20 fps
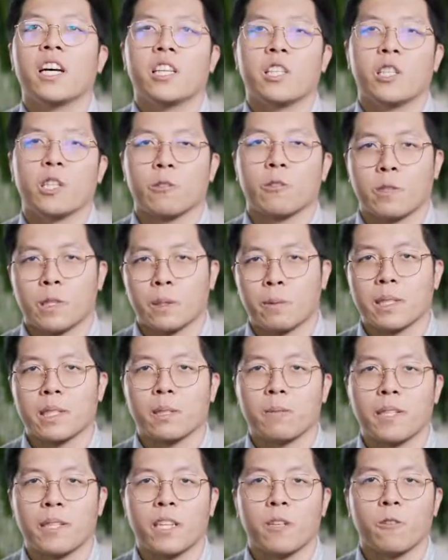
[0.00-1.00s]
Your
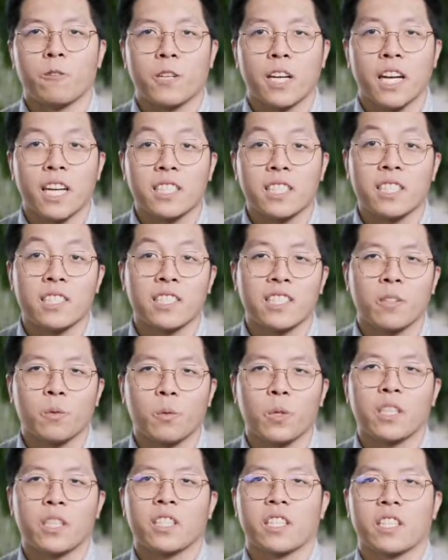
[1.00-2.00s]
responsibility for hazards at
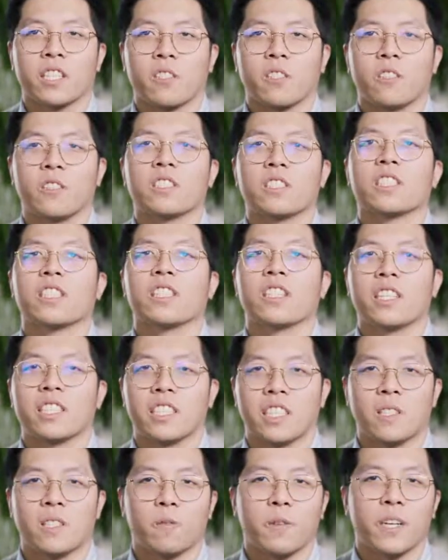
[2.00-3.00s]
work includes
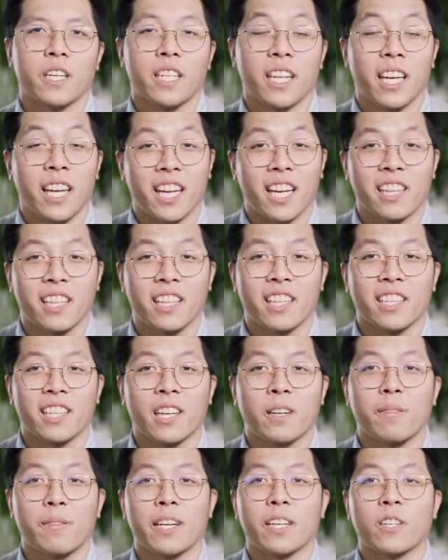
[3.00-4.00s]
identifying anything
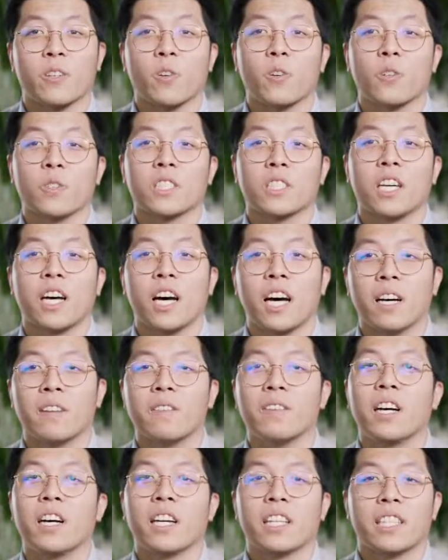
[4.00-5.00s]
that may cause
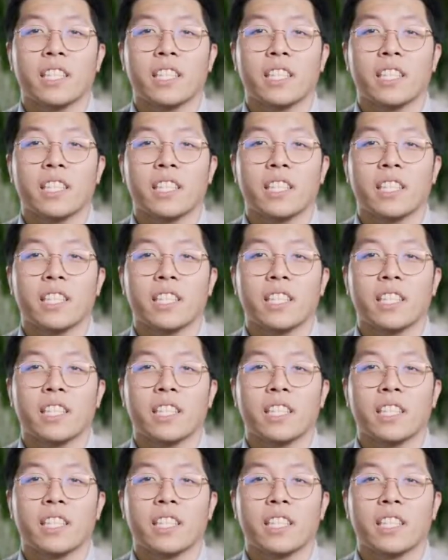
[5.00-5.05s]
harm